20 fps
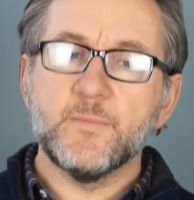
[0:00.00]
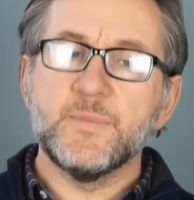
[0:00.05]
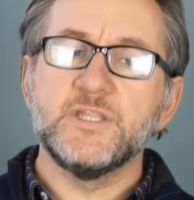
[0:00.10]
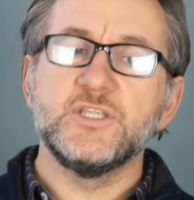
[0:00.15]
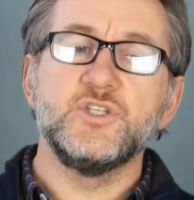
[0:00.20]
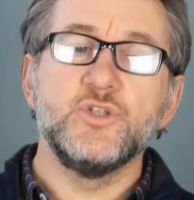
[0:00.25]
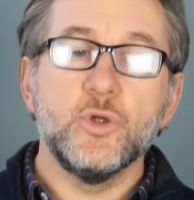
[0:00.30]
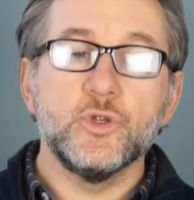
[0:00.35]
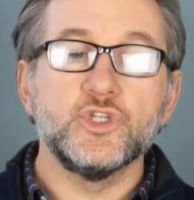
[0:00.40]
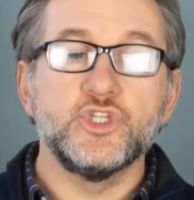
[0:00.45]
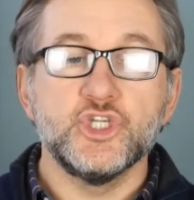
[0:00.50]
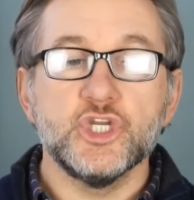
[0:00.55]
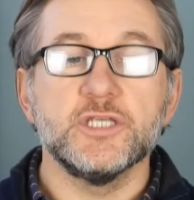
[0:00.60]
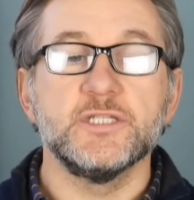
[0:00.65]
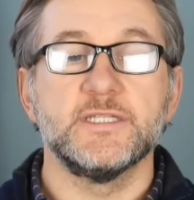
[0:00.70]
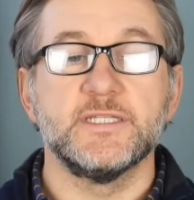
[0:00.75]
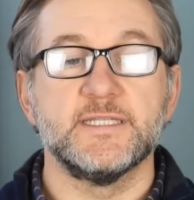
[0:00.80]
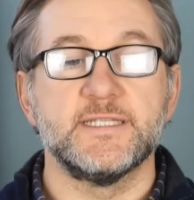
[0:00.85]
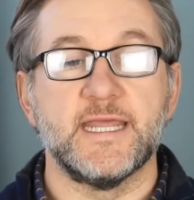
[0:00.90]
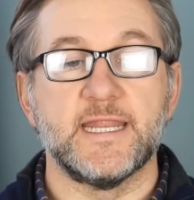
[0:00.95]
But it's not
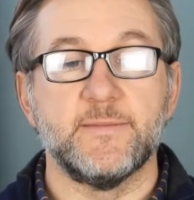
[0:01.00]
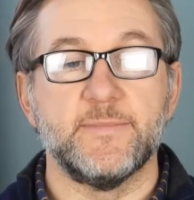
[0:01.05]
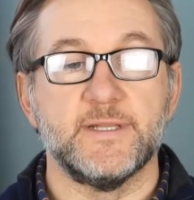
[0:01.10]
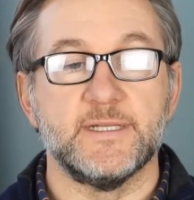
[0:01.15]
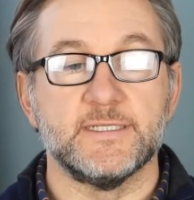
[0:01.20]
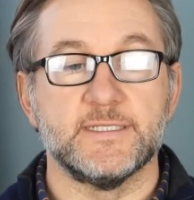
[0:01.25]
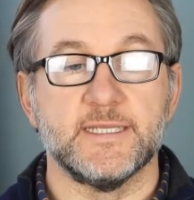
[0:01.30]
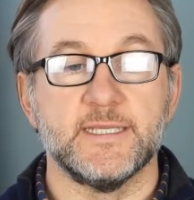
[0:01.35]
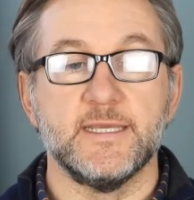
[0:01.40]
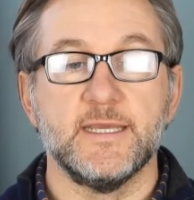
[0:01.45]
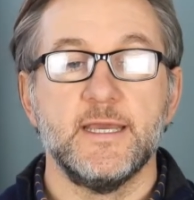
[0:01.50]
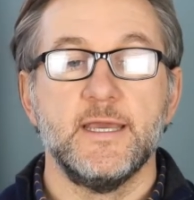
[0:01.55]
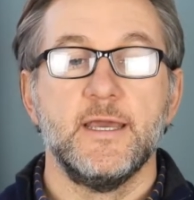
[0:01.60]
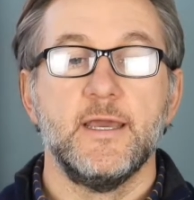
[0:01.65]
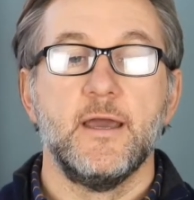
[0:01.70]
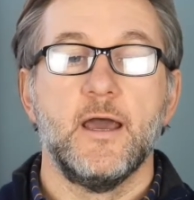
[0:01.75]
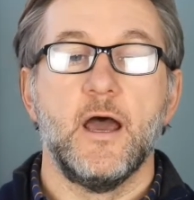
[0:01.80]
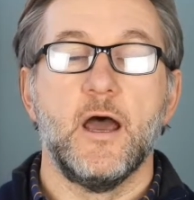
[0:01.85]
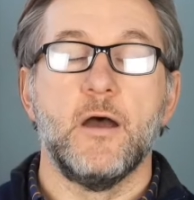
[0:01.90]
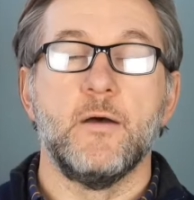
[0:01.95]
just sustainability.
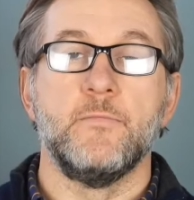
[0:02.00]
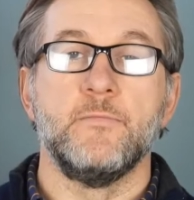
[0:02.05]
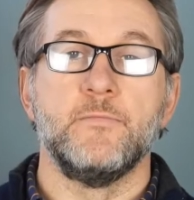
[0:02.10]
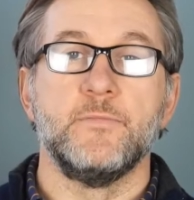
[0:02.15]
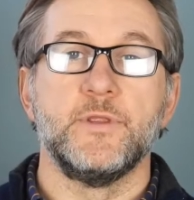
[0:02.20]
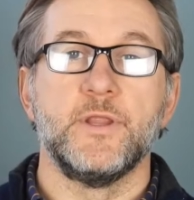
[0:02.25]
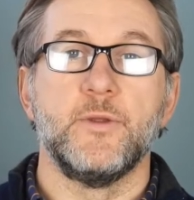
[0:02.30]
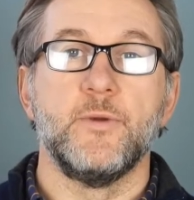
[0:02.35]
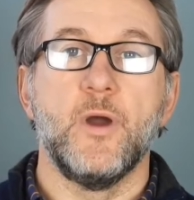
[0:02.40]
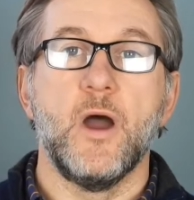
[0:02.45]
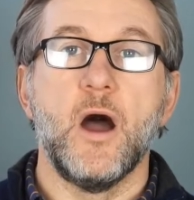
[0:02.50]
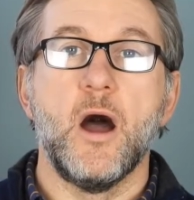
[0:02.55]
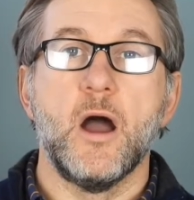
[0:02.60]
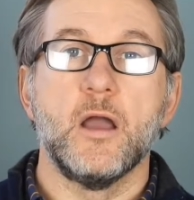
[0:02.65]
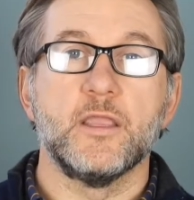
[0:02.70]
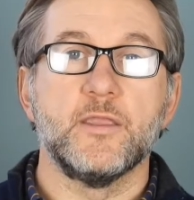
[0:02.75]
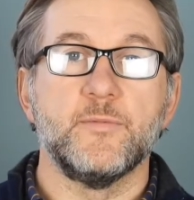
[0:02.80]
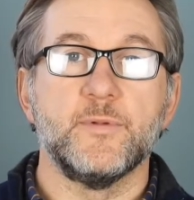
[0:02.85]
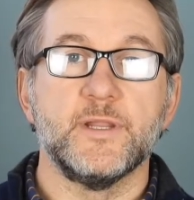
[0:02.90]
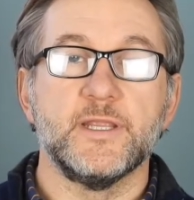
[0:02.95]

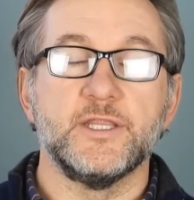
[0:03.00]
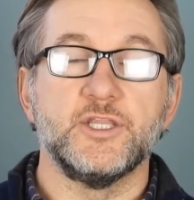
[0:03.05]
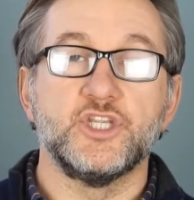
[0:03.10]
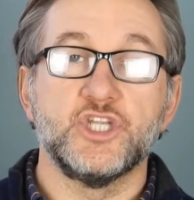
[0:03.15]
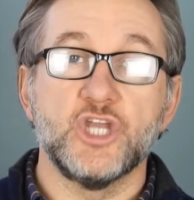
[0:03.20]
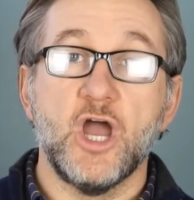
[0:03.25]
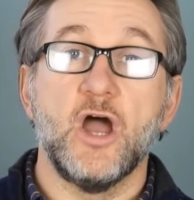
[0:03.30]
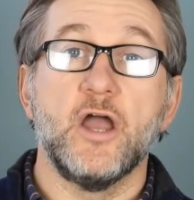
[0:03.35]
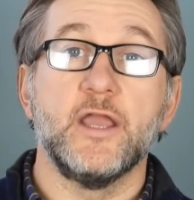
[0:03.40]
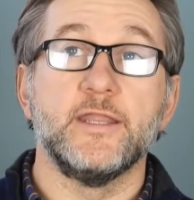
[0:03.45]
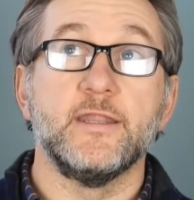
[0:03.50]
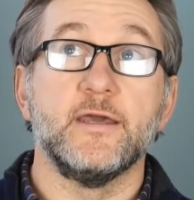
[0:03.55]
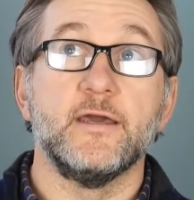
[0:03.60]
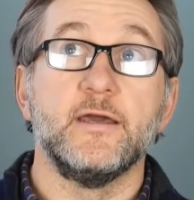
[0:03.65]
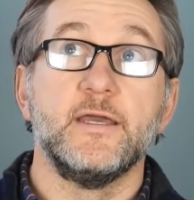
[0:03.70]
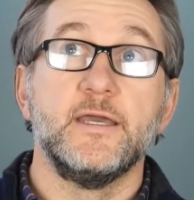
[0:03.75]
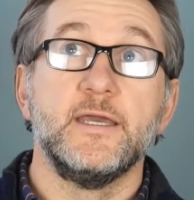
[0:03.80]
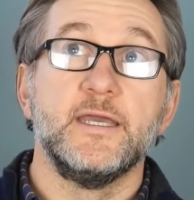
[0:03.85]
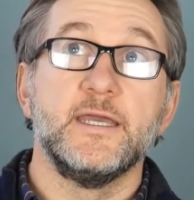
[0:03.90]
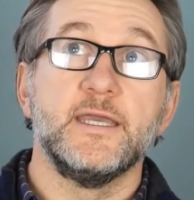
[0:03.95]
Arguably,
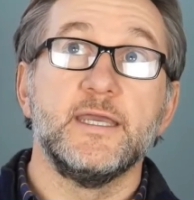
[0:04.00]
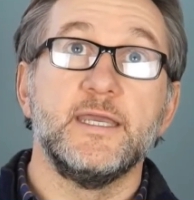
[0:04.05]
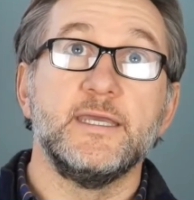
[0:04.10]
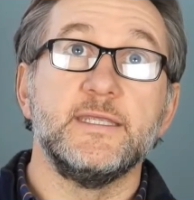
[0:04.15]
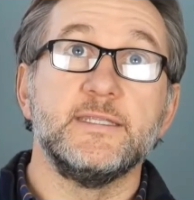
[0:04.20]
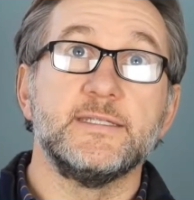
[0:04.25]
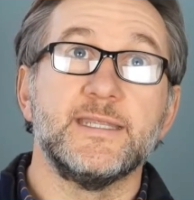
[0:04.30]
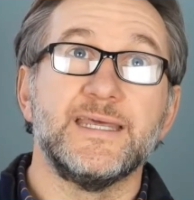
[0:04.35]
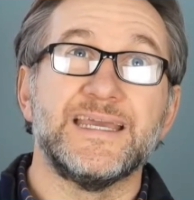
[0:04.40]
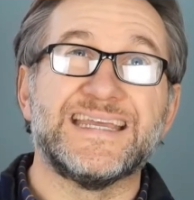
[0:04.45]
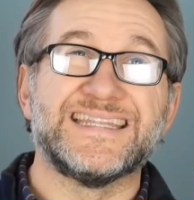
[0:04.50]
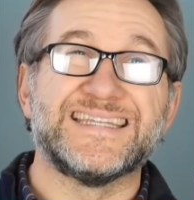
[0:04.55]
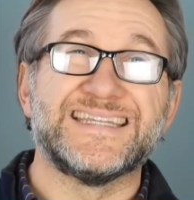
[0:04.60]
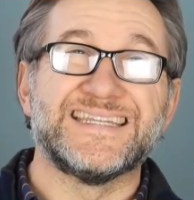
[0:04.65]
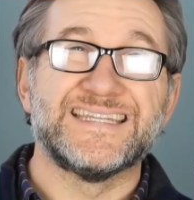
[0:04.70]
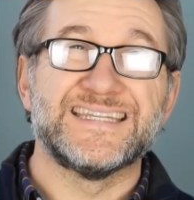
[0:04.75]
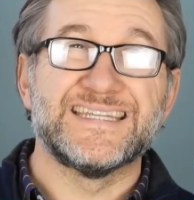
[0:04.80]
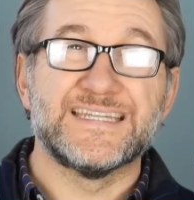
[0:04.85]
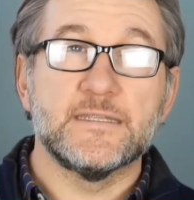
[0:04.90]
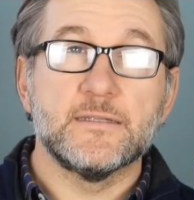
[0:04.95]
China is
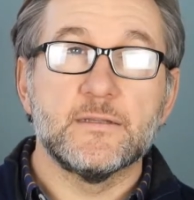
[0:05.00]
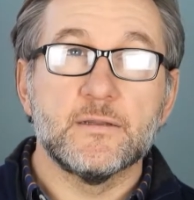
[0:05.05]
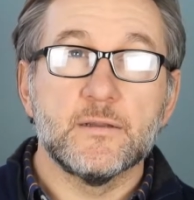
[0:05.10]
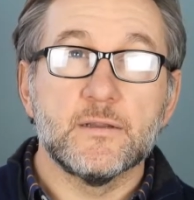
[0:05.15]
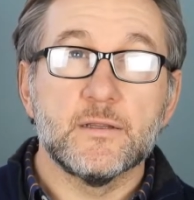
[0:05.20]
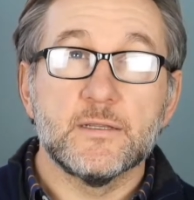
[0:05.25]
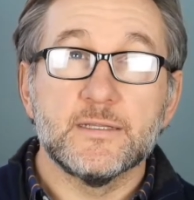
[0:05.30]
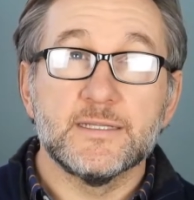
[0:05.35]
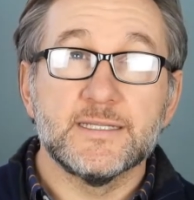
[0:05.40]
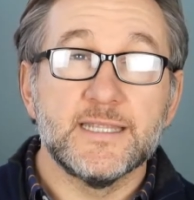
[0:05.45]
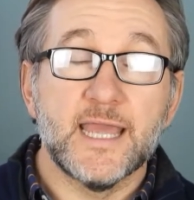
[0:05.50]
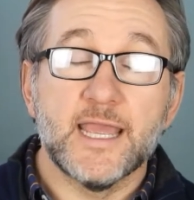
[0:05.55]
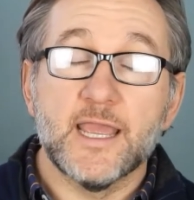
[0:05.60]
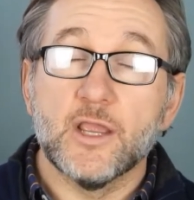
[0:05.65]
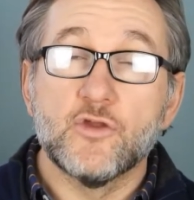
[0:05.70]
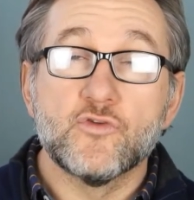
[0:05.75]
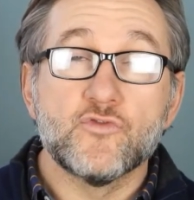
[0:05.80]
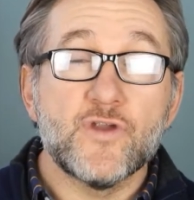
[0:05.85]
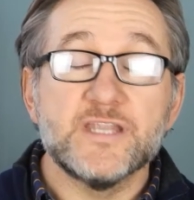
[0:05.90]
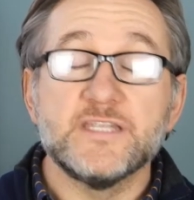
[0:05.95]

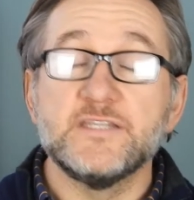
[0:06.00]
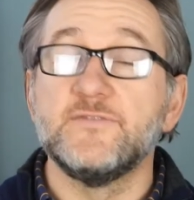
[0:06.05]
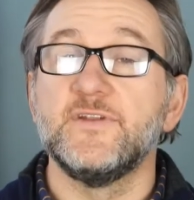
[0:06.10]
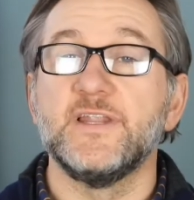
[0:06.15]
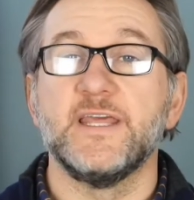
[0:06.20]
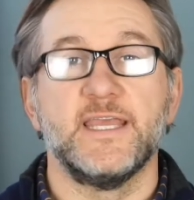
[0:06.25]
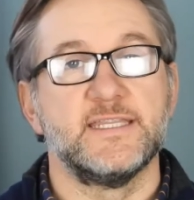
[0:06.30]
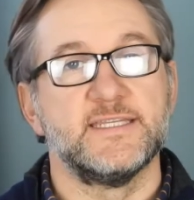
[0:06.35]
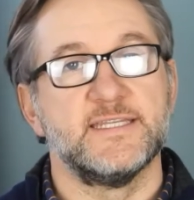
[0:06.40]
aggressively